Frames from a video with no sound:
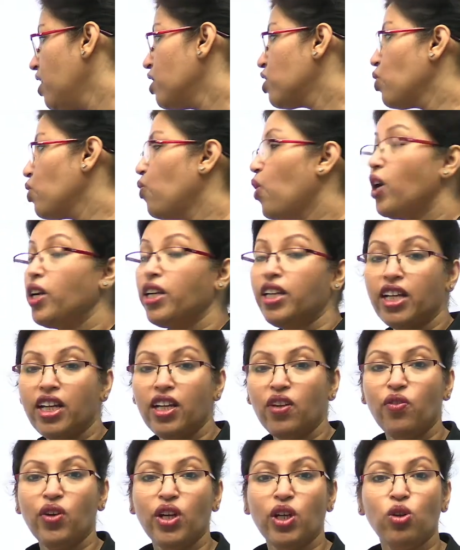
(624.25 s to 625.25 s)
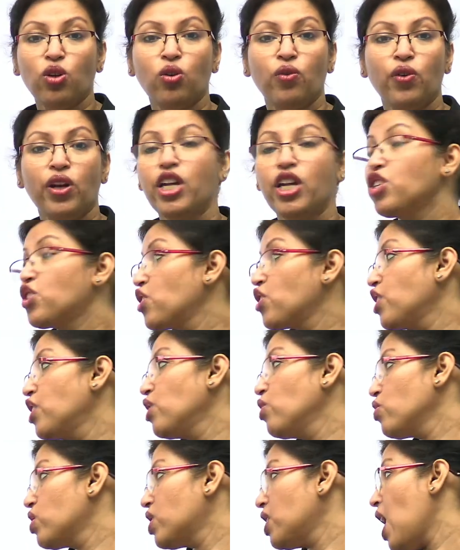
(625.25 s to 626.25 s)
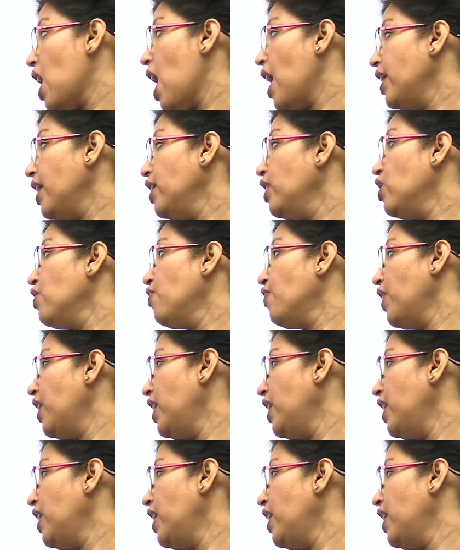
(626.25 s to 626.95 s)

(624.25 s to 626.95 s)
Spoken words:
So what did we do? We introduced the idea of